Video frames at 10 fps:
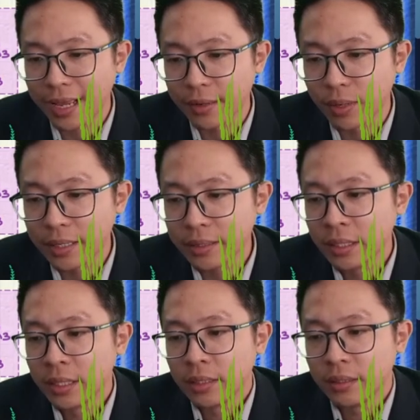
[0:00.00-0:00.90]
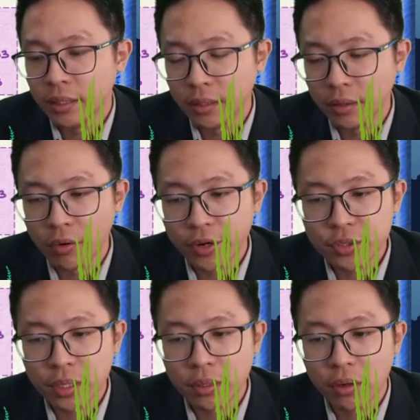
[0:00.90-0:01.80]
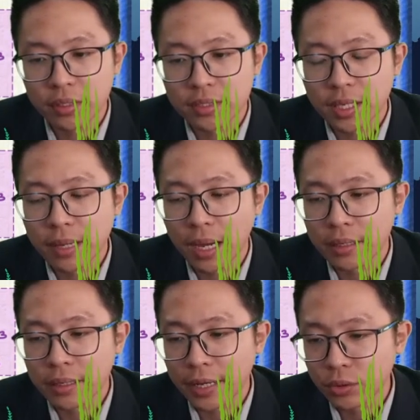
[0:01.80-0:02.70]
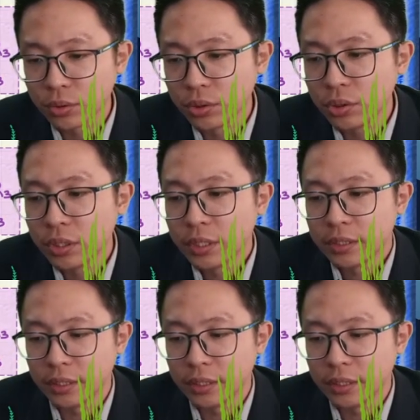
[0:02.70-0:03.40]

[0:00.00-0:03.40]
I1. The orange one all the same current I2.